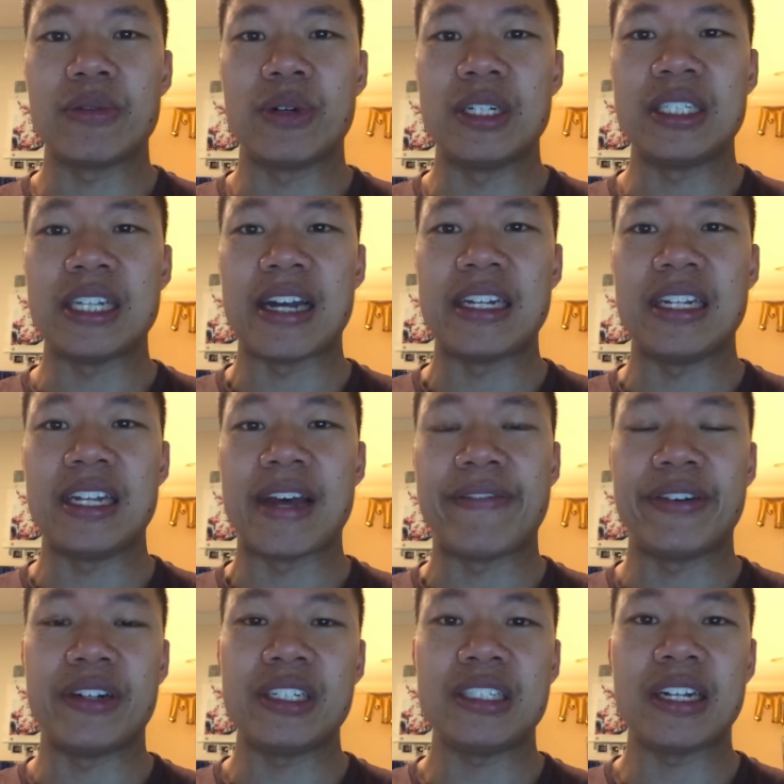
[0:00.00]
once I did that
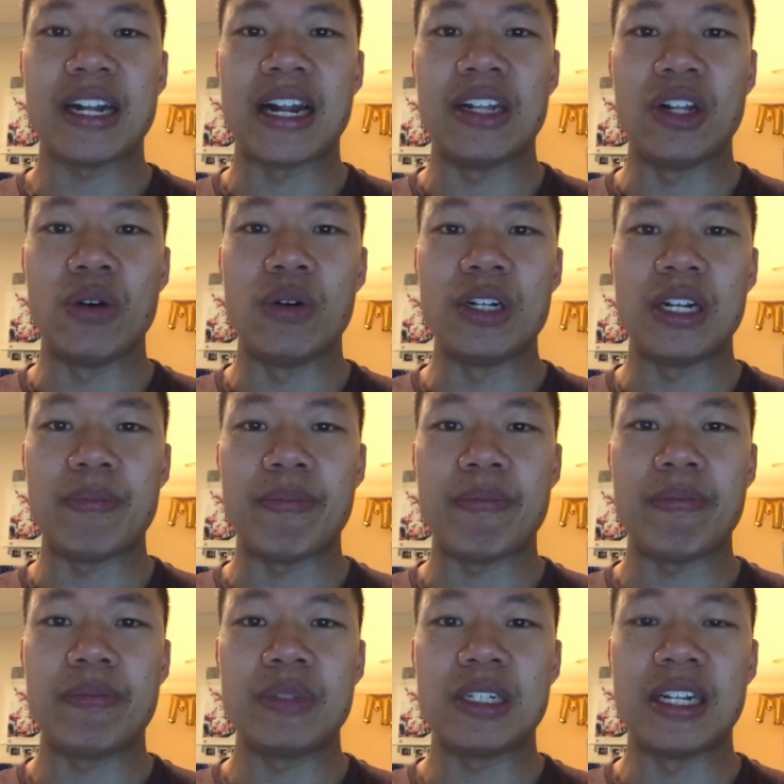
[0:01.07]
first set, I lowered it.
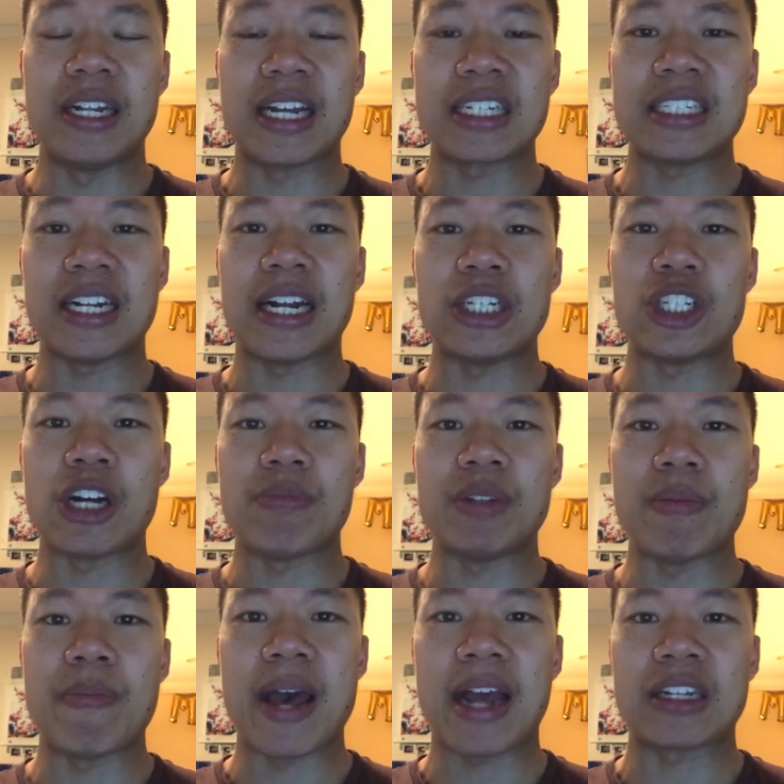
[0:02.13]
The next set I dropped
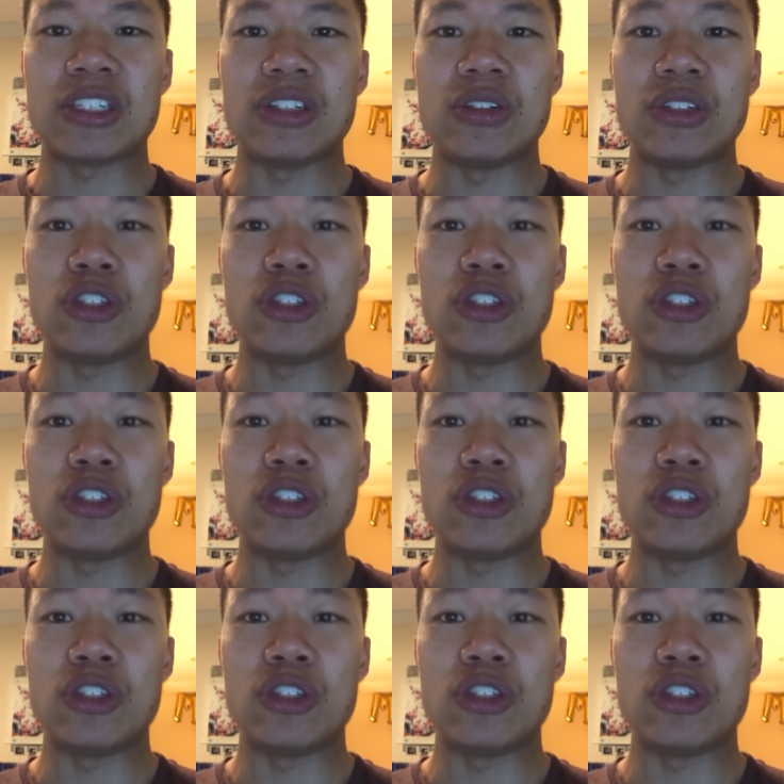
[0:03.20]
it back to